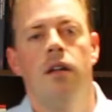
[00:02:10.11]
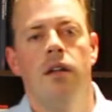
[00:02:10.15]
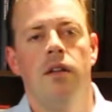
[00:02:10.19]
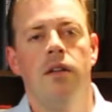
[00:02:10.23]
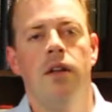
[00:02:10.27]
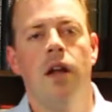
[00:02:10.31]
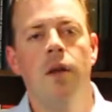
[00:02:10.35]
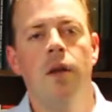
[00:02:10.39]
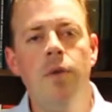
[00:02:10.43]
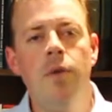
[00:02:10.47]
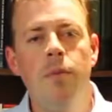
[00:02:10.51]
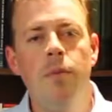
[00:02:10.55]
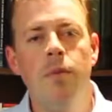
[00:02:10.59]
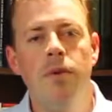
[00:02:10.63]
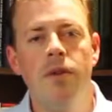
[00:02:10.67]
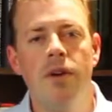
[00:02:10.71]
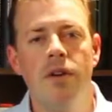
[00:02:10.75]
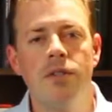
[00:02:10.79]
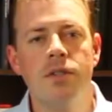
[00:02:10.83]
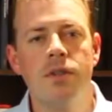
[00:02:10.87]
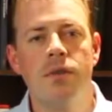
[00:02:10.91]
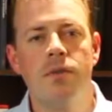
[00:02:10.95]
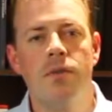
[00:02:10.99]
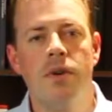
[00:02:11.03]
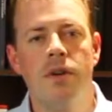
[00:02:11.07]
A lot of people
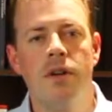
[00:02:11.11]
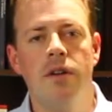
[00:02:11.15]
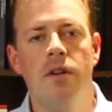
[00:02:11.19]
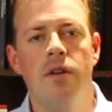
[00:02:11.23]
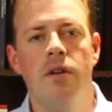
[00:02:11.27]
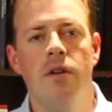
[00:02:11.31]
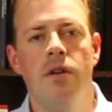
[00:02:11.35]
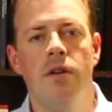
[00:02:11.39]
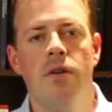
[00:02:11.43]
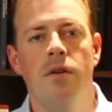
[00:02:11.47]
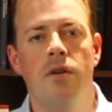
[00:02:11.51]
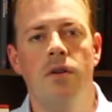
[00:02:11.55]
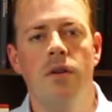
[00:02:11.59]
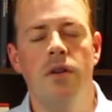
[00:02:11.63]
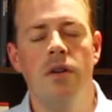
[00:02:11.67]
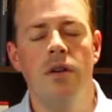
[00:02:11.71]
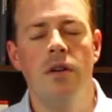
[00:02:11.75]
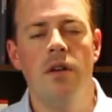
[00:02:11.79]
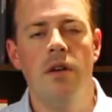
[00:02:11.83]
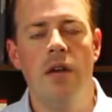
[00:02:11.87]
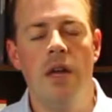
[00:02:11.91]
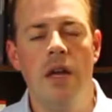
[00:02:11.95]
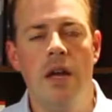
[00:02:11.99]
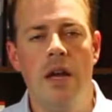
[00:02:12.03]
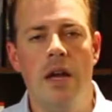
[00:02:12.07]
also want to know
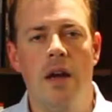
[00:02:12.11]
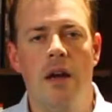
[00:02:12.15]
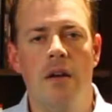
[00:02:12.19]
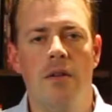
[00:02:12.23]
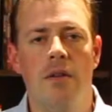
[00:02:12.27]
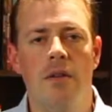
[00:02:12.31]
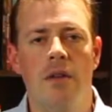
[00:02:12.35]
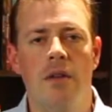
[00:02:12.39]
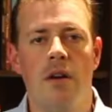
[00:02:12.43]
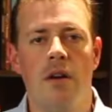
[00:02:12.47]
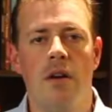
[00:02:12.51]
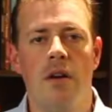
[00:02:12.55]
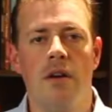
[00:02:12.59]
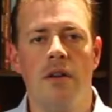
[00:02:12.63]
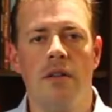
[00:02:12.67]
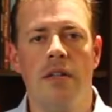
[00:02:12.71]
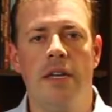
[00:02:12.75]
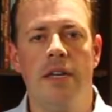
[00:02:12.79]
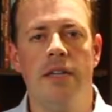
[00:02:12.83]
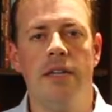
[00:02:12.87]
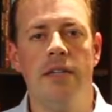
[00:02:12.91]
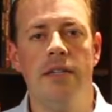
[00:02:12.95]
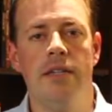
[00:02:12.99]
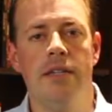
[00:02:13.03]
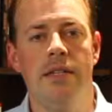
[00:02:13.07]
how long
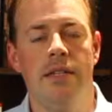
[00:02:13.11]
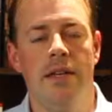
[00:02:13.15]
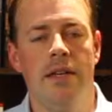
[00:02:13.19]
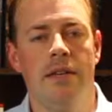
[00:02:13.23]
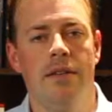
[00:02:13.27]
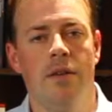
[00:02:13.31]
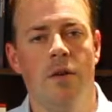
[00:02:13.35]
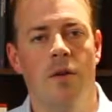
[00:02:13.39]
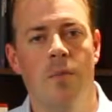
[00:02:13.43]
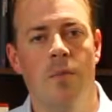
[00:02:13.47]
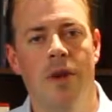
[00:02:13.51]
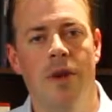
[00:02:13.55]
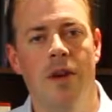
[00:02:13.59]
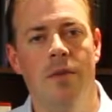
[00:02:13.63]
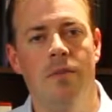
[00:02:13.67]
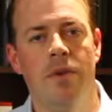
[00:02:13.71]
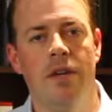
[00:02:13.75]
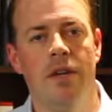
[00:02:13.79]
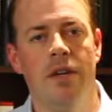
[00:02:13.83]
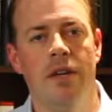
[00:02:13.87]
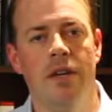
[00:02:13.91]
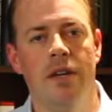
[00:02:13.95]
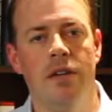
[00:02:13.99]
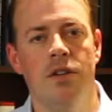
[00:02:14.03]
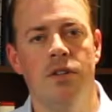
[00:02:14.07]
they need to take their pain
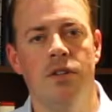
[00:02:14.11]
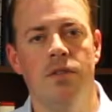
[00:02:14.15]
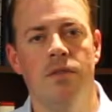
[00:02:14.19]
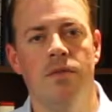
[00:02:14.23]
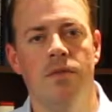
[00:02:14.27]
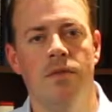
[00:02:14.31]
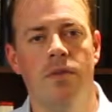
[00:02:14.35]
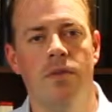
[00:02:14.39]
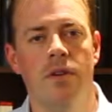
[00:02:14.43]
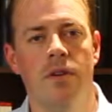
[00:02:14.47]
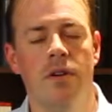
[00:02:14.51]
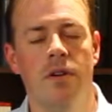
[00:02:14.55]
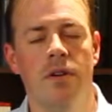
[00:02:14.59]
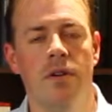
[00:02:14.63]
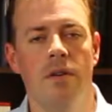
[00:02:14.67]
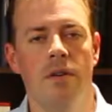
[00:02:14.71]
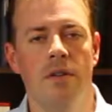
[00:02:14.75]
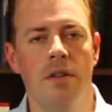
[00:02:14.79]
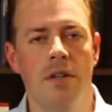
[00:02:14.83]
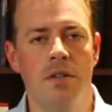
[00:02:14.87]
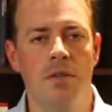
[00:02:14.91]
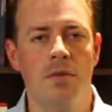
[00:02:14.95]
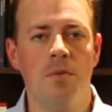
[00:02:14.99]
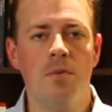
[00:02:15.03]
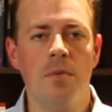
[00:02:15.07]
medication for.
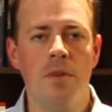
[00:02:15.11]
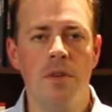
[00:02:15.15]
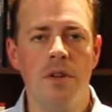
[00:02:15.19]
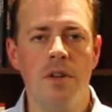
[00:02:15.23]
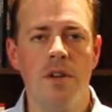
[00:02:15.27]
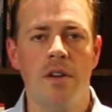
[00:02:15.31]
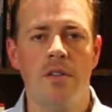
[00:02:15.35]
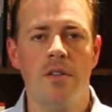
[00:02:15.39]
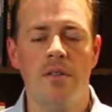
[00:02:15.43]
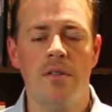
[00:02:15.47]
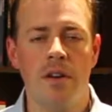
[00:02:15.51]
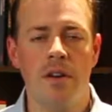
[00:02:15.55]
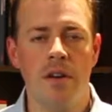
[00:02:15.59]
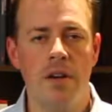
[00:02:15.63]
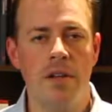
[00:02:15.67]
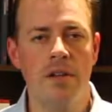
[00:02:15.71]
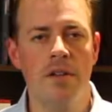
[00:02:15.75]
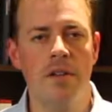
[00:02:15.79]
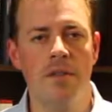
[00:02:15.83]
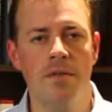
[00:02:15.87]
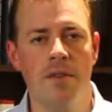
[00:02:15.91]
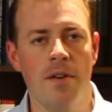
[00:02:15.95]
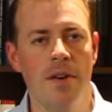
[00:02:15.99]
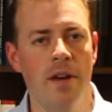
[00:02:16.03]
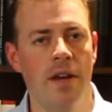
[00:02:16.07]
That's really a very
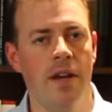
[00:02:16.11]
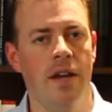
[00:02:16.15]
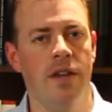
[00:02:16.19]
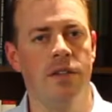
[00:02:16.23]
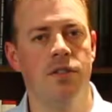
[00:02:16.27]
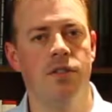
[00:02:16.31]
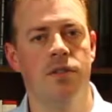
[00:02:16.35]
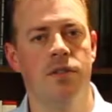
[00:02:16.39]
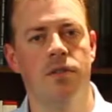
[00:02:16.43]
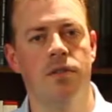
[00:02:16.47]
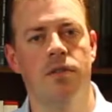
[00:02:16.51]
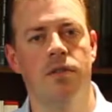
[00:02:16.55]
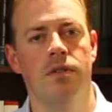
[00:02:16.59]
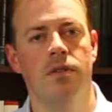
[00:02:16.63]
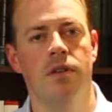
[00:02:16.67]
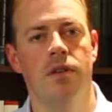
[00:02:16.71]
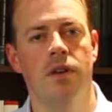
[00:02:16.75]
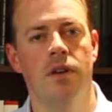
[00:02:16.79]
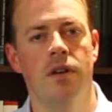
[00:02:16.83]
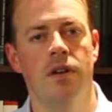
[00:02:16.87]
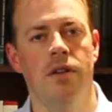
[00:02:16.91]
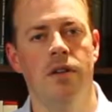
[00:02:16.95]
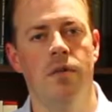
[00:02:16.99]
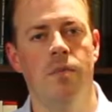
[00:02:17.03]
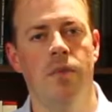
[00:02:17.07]
different answer
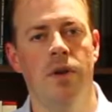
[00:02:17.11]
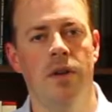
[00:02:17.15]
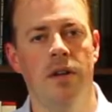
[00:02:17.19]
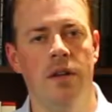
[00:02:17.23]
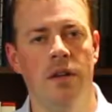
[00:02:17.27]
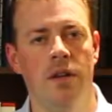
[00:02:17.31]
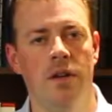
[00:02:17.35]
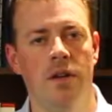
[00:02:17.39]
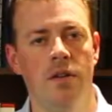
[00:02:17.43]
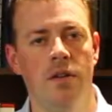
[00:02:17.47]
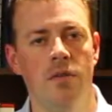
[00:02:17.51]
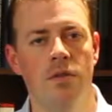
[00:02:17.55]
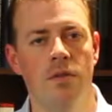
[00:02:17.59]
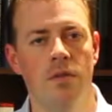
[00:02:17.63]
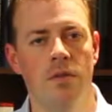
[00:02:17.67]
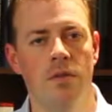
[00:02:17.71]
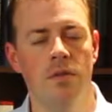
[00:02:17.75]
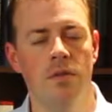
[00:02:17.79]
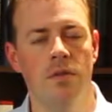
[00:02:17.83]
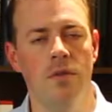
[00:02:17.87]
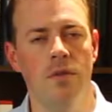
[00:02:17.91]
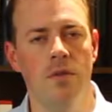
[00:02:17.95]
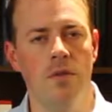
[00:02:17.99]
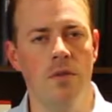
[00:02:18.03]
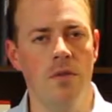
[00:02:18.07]
depending on
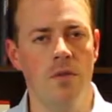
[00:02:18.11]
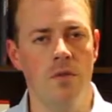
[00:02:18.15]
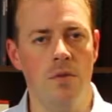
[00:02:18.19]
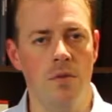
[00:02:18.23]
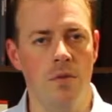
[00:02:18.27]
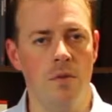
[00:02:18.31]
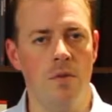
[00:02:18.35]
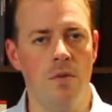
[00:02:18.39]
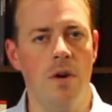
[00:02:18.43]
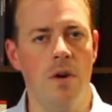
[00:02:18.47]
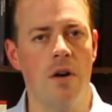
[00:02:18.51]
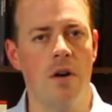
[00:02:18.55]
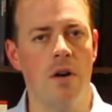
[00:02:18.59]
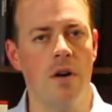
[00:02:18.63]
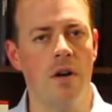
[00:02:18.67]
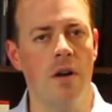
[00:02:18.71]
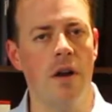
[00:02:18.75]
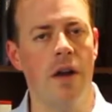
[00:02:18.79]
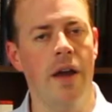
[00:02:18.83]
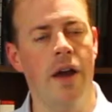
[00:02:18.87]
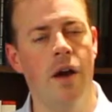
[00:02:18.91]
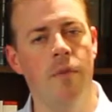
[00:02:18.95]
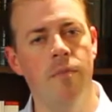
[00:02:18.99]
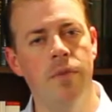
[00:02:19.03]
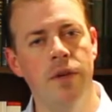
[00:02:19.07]
who you are,
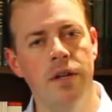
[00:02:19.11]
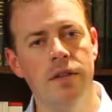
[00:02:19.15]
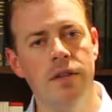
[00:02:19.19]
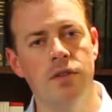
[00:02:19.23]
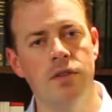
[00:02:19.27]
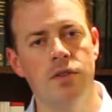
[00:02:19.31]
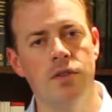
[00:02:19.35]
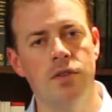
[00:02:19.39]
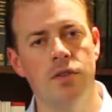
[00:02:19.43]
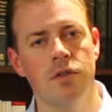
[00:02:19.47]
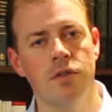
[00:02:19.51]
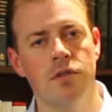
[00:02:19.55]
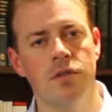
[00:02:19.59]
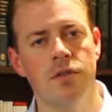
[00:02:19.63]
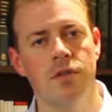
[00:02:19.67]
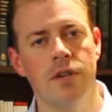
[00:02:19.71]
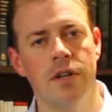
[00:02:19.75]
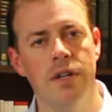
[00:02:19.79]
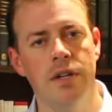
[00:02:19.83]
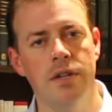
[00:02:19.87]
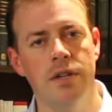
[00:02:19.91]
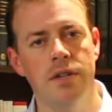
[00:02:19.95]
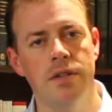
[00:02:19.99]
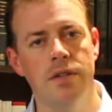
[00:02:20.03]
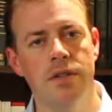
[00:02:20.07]
how big the
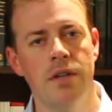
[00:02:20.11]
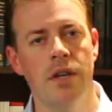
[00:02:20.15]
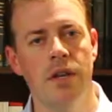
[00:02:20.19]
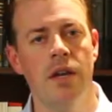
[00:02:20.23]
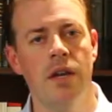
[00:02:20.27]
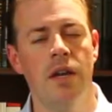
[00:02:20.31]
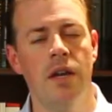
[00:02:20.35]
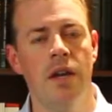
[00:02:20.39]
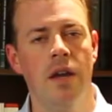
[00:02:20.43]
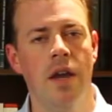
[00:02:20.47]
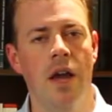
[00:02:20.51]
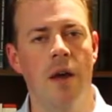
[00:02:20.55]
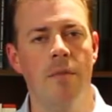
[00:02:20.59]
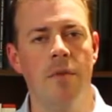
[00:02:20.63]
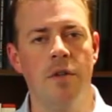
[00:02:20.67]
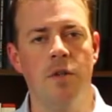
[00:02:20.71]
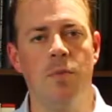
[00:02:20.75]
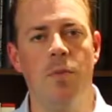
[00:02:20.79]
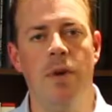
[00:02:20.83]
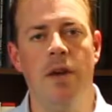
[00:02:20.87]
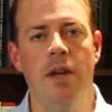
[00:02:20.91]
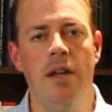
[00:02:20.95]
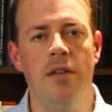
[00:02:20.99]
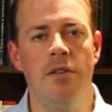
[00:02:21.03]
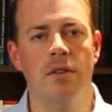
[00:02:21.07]
surgery is, how
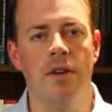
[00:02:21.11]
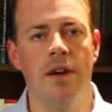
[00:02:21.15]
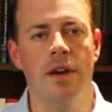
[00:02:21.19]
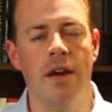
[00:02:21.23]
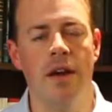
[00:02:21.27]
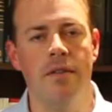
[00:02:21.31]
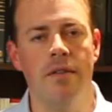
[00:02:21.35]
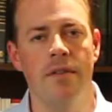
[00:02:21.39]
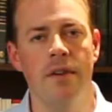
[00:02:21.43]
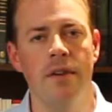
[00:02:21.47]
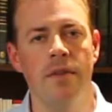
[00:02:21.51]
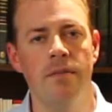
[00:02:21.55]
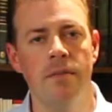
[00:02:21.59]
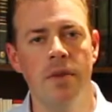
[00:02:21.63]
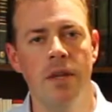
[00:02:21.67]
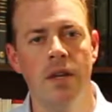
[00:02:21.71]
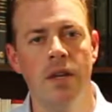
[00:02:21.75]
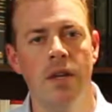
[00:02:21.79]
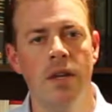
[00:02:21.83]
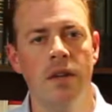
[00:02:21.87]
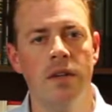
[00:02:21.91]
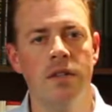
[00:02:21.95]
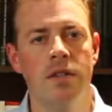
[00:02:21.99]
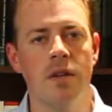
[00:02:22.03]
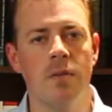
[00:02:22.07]
much pain you're having.
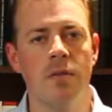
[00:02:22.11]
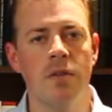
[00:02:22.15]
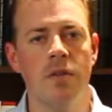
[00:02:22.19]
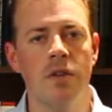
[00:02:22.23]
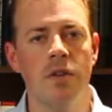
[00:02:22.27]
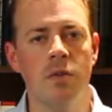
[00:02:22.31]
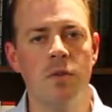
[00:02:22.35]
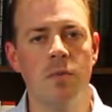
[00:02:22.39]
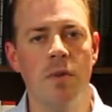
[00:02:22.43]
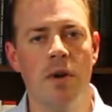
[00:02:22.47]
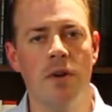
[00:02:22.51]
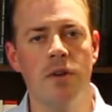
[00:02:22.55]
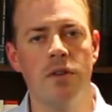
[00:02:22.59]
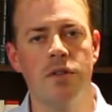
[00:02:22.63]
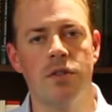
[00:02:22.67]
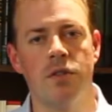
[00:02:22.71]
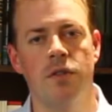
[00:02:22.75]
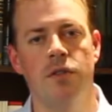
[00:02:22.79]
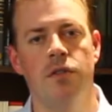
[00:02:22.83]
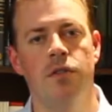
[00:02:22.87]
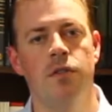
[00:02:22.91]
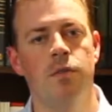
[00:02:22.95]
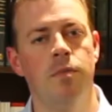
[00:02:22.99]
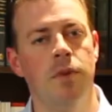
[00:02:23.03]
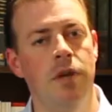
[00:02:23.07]
Some of the smaller
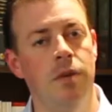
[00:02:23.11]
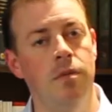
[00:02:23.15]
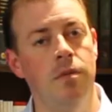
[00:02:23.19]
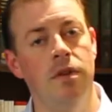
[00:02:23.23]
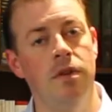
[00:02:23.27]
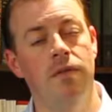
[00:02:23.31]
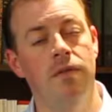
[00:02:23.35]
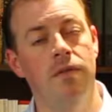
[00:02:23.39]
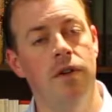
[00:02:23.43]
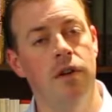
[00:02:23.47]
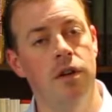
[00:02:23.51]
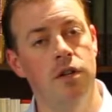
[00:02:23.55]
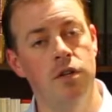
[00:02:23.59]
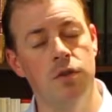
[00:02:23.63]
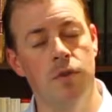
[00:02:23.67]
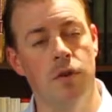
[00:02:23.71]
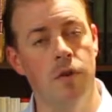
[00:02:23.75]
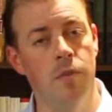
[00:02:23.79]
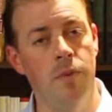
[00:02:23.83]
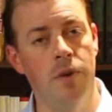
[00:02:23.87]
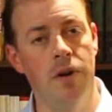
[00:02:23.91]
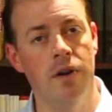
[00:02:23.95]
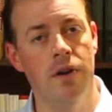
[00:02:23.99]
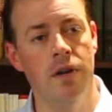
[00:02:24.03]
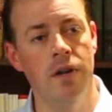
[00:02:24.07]
surgeries may be a very
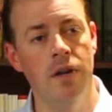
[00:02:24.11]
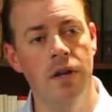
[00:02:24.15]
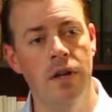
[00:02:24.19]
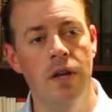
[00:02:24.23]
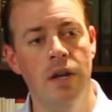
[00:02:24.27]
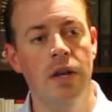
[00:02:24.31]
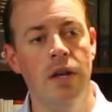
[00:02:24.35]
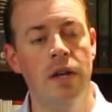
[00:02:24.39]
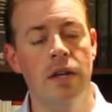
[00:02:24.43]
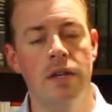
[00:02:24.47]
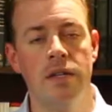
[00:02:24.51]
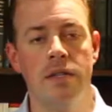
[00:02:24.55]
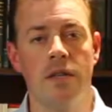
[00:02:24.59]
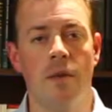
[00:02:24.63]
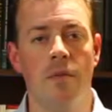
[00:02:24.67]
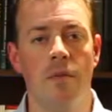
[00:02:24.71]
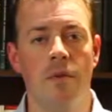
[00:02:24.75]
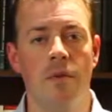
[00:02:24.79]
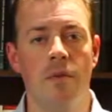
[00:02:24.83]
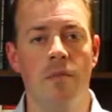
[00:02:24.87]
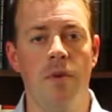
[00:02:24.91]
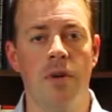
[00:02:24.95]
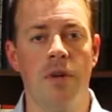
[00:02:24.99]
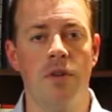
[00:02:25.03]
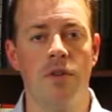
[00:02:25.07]
short period. Some of
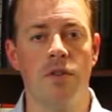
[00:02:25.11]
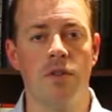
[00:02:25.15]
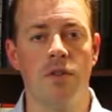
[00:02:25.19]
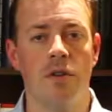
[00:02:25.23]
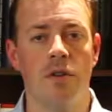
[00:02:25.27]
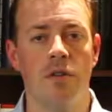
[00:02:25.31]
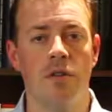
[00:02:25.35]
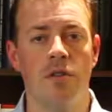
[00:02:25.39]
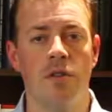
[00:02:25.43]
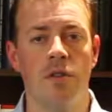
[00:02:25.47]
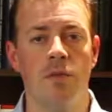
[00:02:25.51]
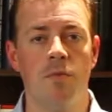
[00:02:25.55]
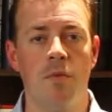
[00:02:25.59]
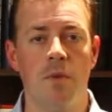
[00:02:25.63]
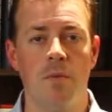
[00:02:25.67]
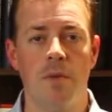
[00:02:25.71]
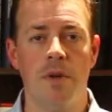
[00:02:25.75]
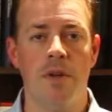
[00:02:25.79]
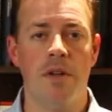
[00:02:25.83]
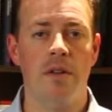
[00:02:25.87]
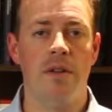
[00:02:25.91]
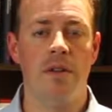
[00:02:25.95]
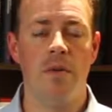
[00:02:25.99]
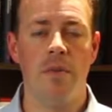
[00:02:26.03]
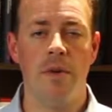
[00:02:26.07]
the bigger surgeries will
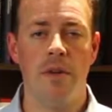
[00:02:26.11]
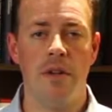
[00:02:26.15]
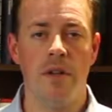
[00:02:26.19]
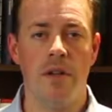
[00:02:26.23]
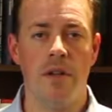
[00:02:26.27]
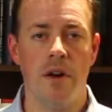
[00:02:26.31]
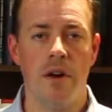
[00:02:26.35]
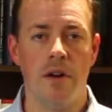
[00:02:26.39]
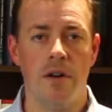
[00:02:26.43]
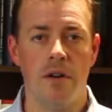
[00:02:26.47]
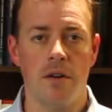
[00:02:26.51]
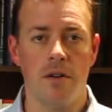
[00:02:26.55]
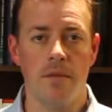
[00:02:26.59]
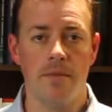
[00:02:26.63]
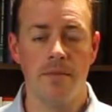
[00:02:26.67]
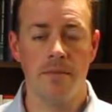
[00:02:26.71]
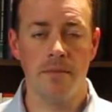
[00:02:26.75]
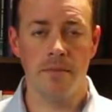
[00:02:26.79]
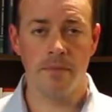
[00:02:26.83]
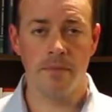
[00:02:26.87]
be a little bit longer.